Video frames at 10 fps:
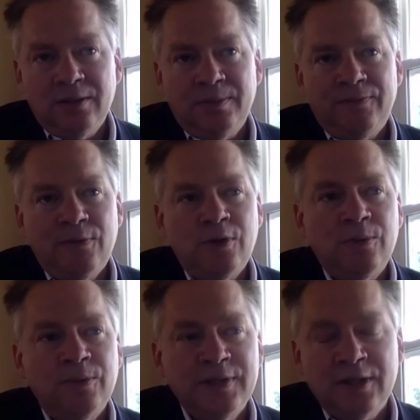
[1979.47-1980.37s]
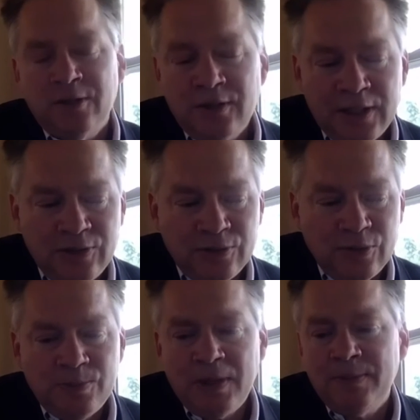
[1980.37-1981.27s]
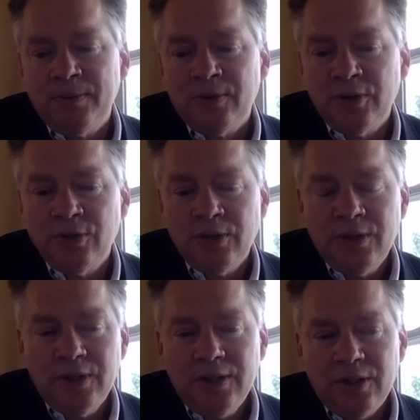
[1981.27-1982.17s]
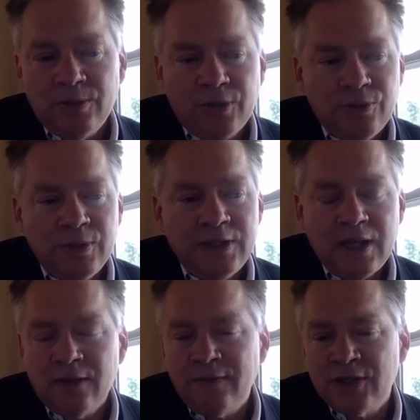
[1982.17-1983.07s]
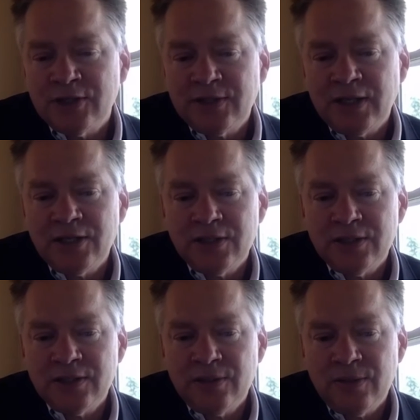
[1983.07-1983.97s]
Before it was either you get your newspaper, or there were three television stations